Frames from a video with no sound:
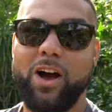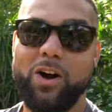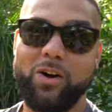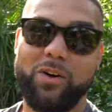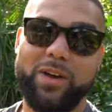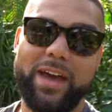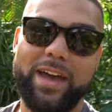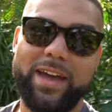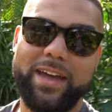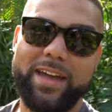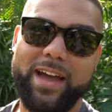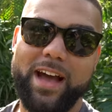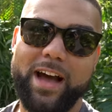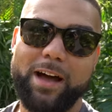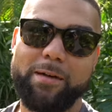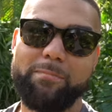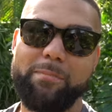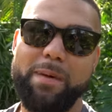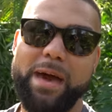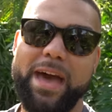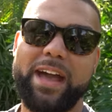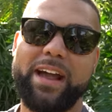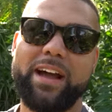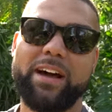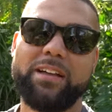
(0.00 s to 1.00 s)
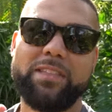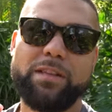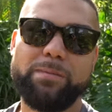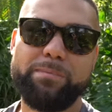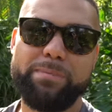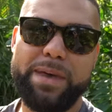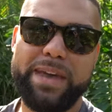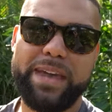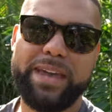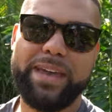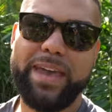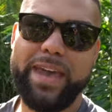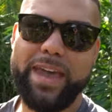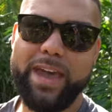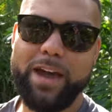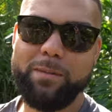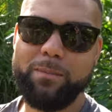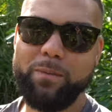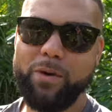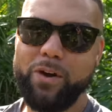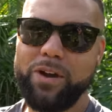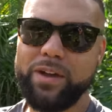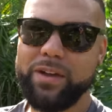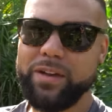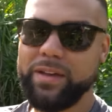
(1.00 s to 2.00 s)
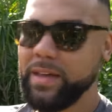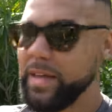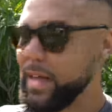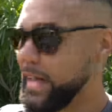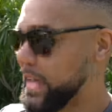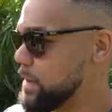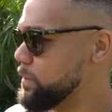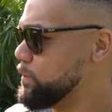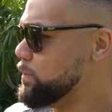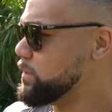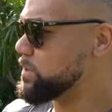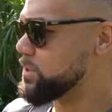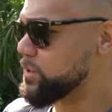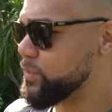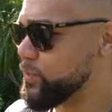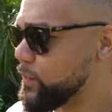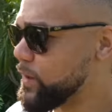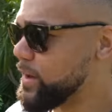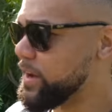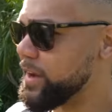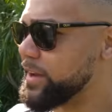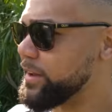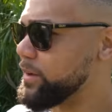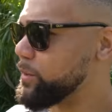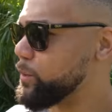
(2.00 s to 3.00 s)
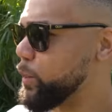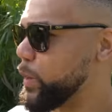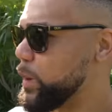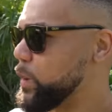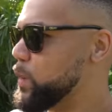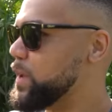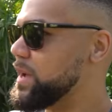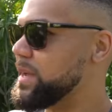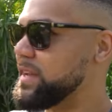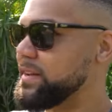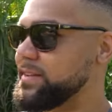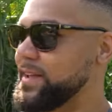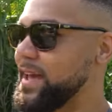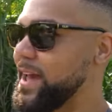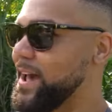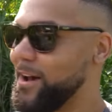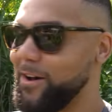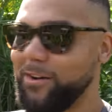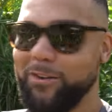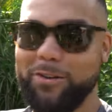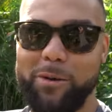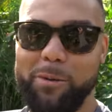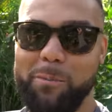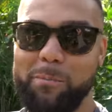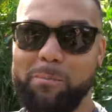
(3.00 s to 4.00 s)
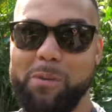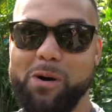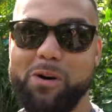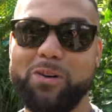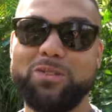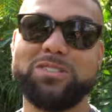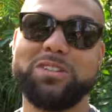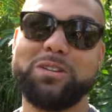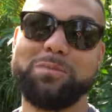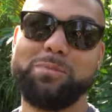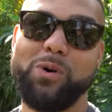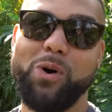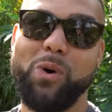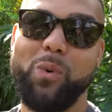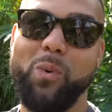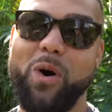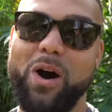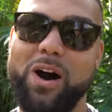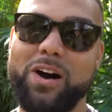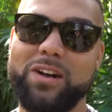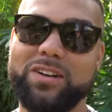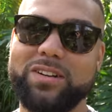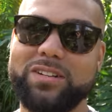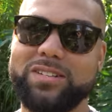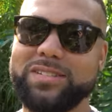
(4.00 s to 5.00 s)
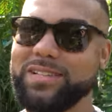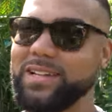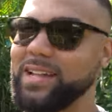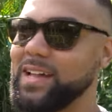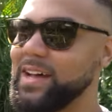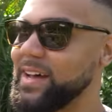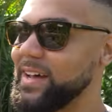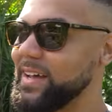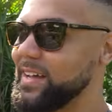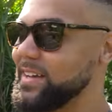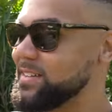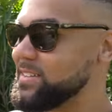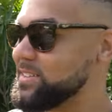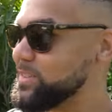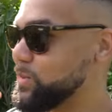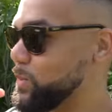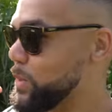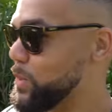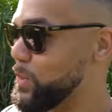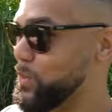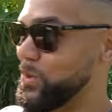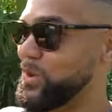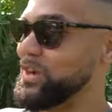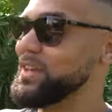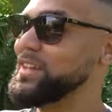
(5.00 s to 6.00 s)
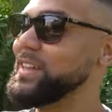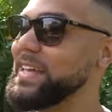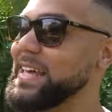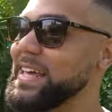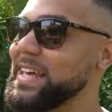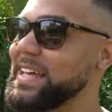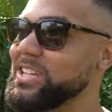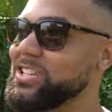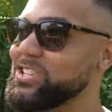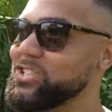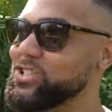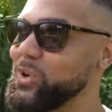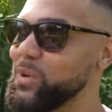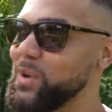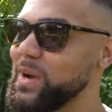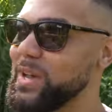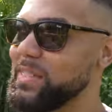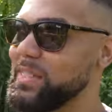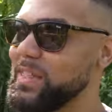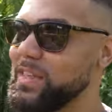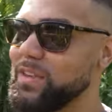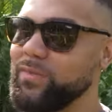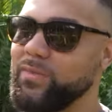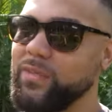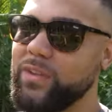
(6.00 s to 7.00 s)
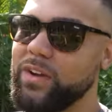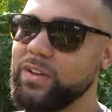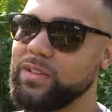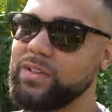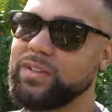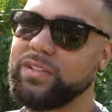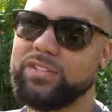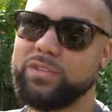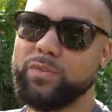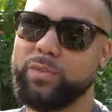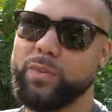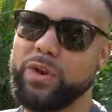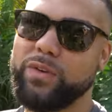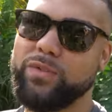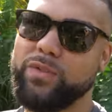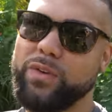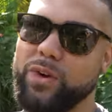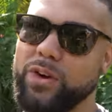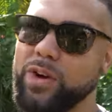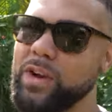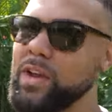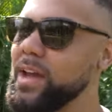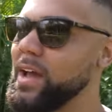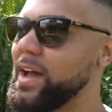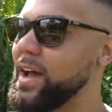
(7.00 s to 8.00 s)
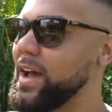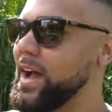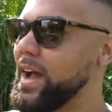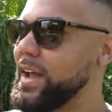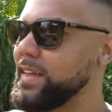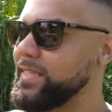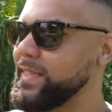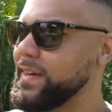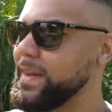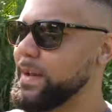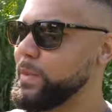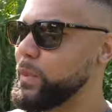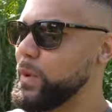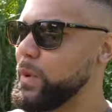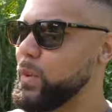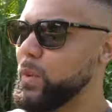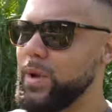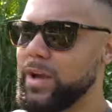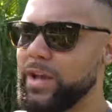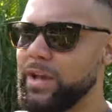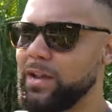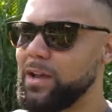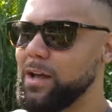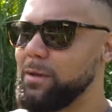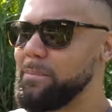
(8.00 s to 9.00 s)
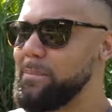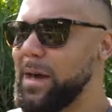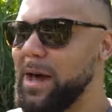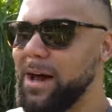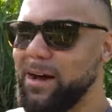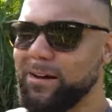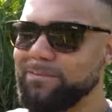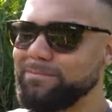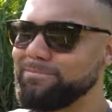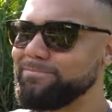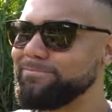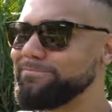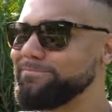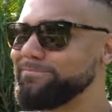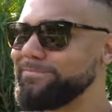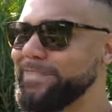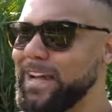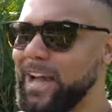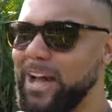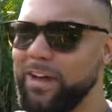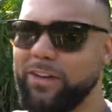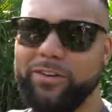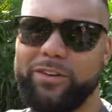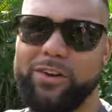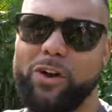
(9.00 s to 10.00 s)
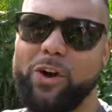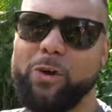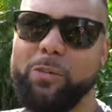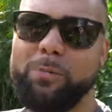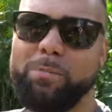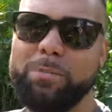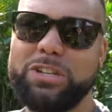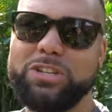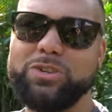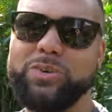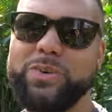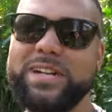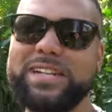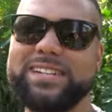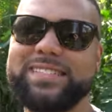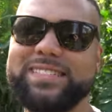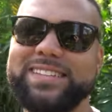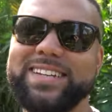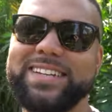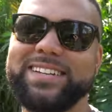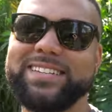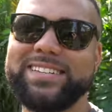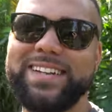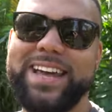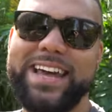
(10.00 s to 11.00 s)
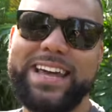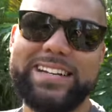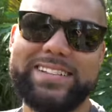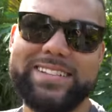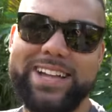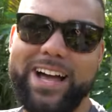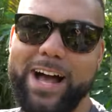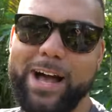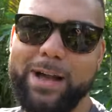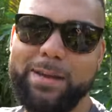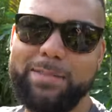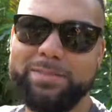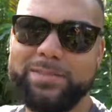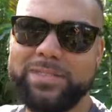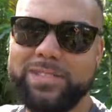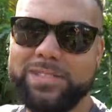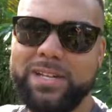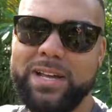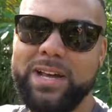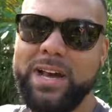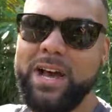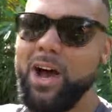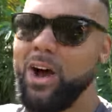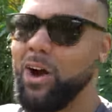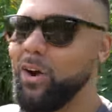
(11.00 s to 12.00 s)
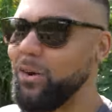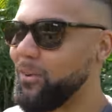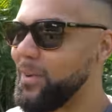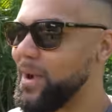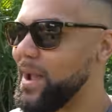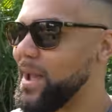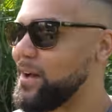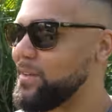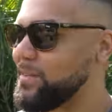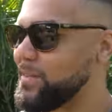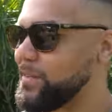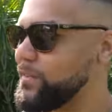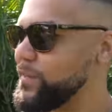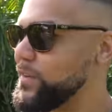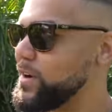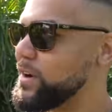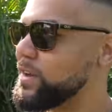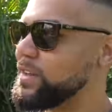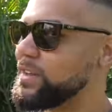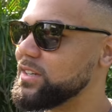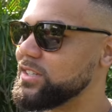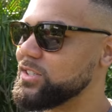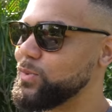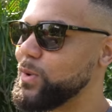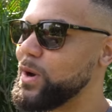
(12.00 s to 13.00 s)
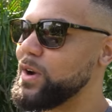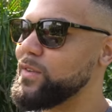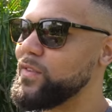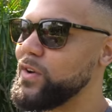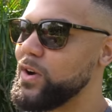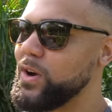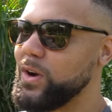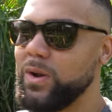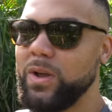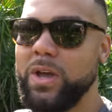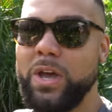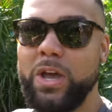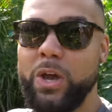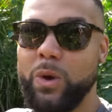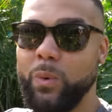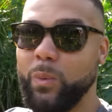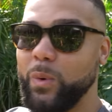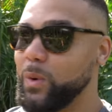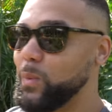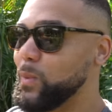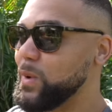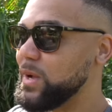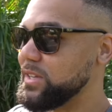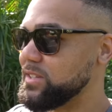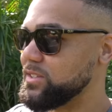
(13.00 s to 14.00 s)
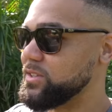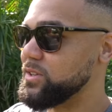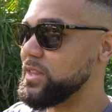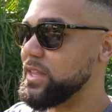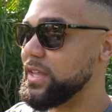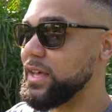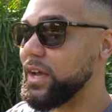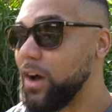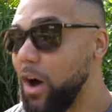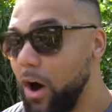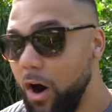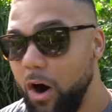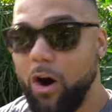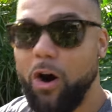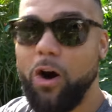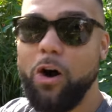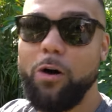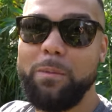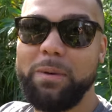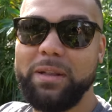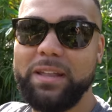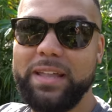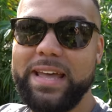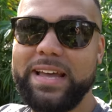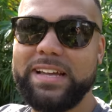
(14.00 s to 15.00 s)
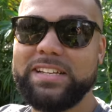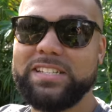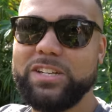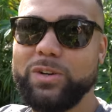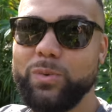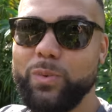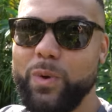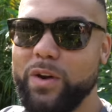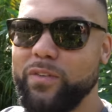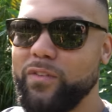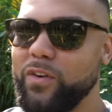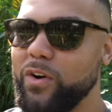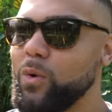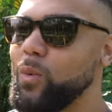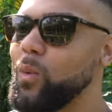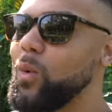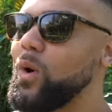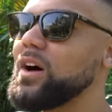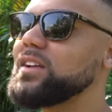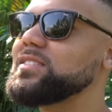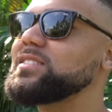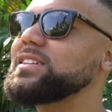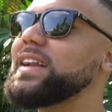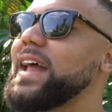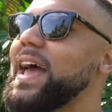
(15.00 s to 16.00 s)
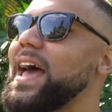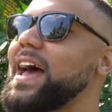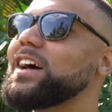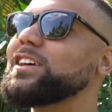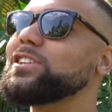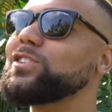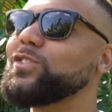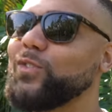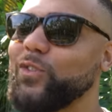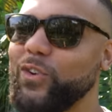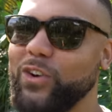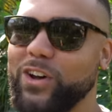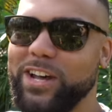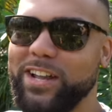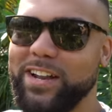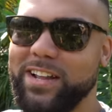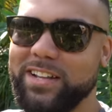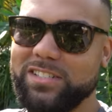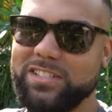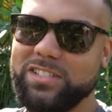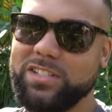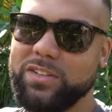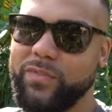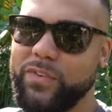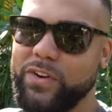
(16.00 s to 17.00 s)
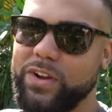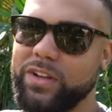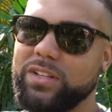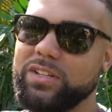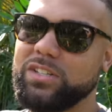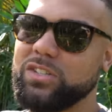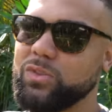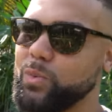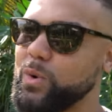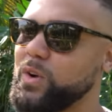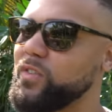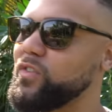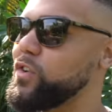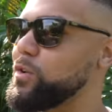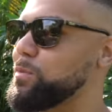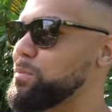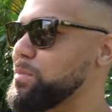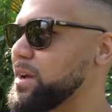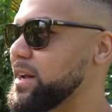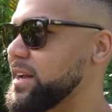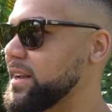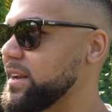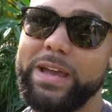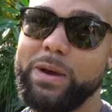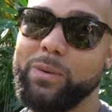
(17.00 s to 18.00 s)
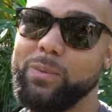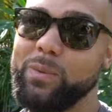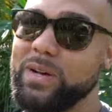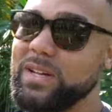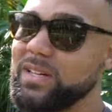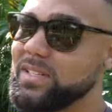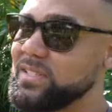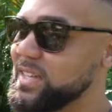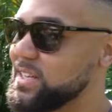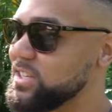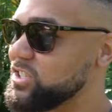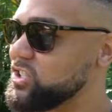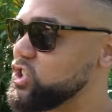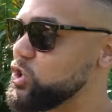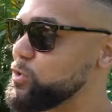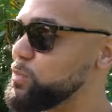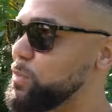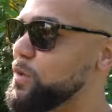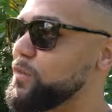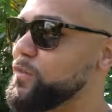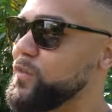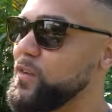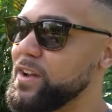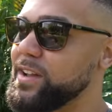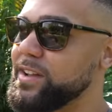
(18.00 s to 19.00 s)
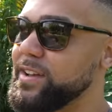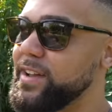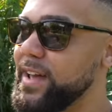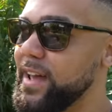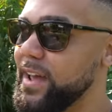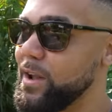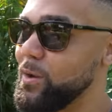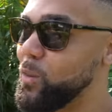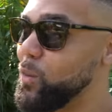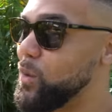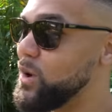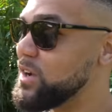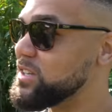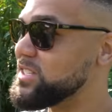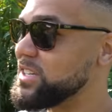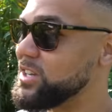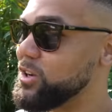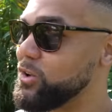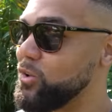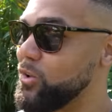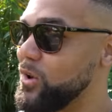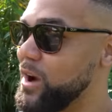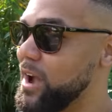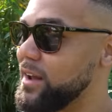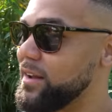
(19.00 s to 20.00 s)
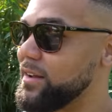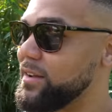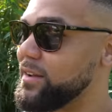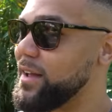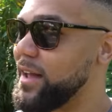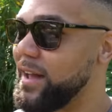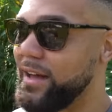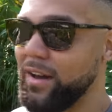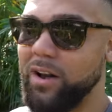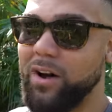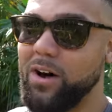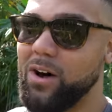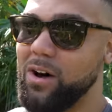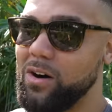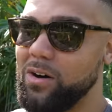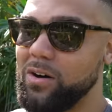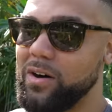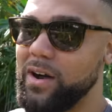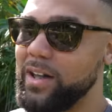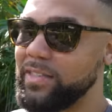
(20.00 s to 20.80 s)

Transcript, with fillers: Okay, I'm back on the big camera. It was fun. We went down multiple water slides. We really enjoyed the Fearless River. I think we went about, I don't know, between six and eight times around the Fearless River. We went to the calm, lazy river. Wasn't as fun as the fearless river, but it was a super fun day. Wasn't crowded at all.